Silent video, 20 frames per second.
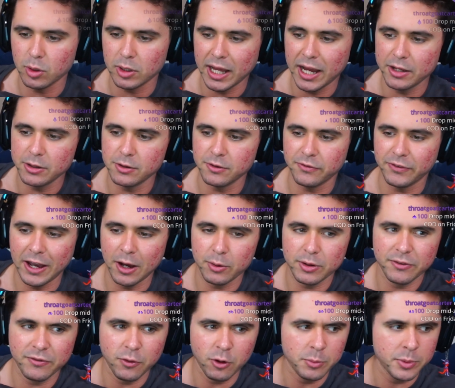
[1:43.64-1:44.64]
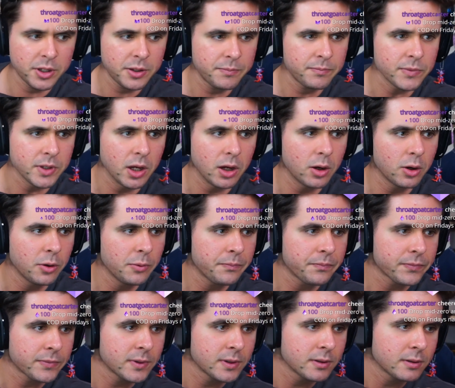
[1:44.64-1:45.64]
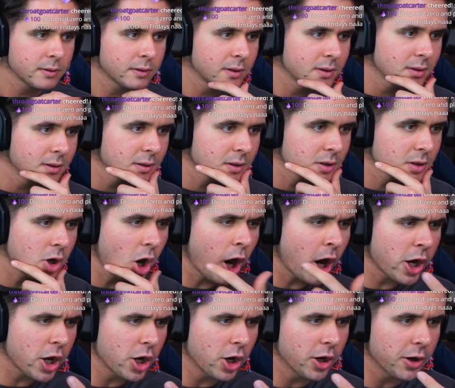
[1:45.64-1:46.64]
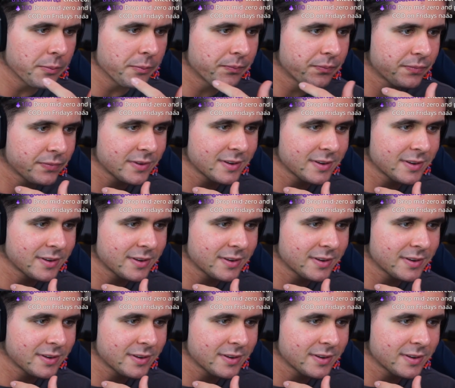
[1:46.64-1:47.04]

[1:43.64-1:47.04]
glad you found it for me. Yo. Carter!